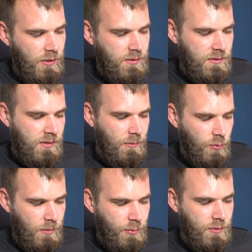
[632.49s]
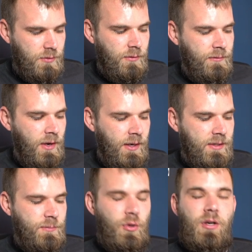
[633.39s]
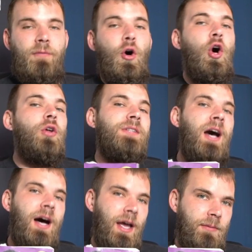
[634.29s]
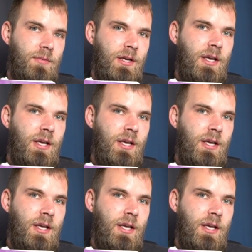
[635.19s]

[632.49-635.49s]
years as the #1 personal finance book of all time.